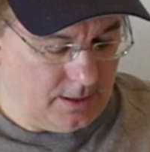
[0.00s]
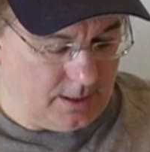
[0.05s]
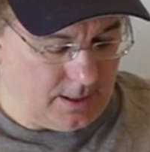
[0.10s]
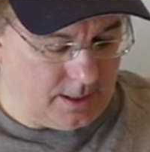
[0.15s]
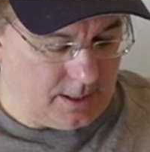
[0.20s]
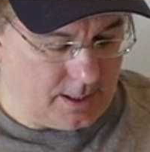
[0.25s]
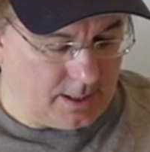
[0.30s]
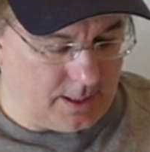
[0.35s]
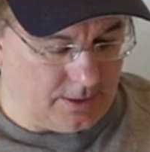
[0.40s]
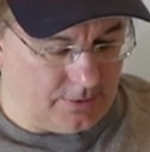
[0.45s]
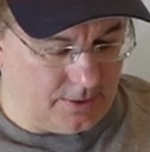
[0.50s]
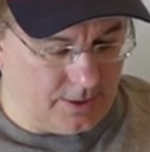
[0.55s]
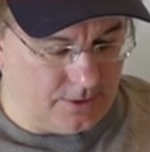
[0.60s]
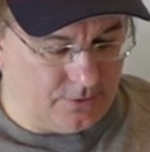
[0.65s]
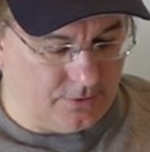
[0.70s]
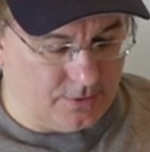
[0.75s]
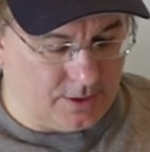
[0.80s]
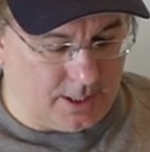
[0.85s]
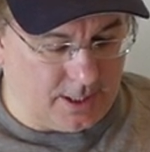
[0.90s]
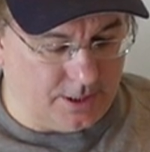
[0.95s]
And I got their
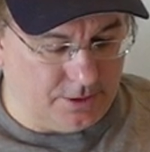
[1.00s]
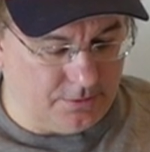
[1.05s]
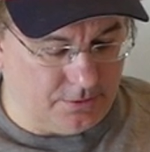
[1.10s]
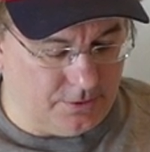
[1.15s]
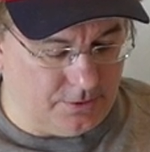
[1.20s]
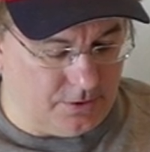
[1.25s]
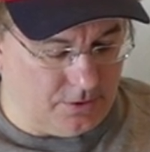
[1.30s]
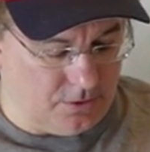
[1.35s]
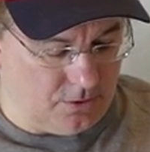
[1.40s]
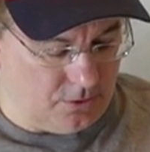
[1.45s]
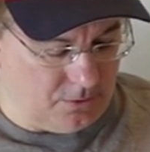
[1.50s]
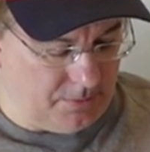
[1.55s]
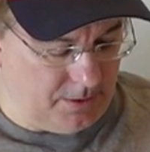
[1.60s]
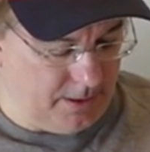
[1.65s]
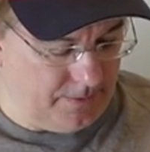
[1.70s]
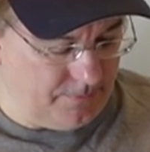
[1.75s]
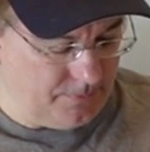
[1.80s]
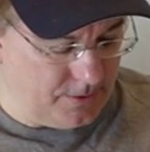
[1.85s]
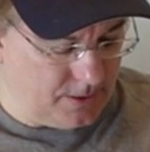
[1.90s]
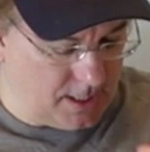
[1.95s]
schedule and the whole
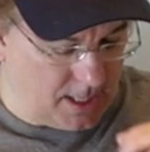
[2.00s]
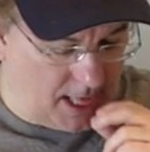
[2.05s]
bit.